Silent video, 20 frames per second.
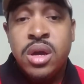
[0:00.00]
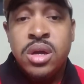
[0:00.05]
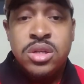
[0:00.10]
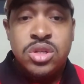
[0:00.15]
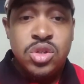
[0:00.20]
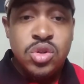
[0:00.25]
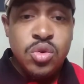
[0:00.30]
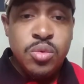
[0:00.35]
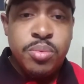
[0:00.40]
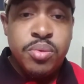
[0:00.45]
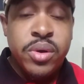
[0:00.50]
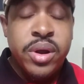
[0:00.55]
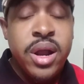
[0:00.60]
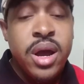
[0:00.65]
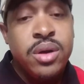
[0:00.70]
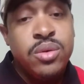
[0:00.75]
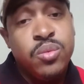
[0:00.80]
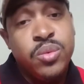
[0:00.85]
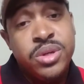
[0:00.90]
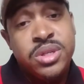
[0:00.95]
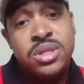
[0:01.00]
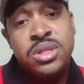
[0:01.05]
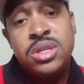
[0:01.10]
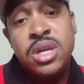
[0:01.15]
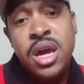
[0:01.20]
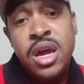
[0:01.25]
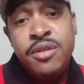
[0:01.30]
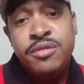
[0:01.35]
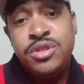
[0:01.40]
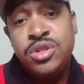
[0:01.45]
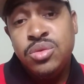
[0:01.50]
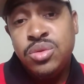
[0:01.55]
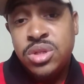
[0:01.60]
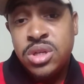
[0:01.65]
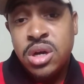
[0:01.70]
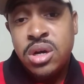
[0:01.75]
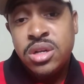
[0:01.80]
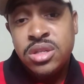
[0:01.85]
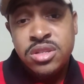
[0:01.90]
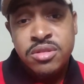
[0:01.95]
to print out, which saves you
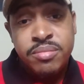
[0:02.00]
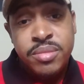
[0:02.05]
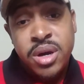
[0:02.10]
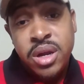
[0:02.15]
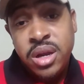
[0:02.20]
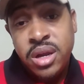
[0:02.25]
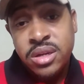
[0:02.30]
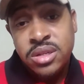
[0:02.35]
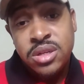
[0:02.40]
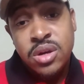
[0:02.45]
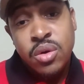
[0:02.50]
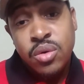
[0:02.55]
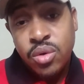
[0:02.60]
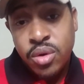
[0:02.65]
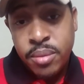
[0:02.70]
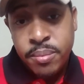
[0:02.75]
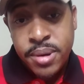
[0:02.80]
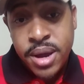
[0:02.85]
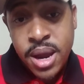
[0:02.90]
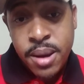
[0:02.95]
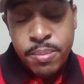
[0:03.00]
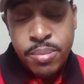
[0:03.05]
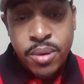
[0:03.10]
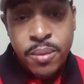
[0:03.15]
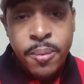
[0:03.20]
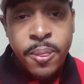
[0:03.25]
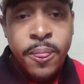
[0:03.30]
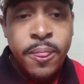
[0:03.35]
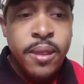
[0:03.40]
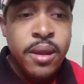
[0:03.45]
tons of money in toner and paper.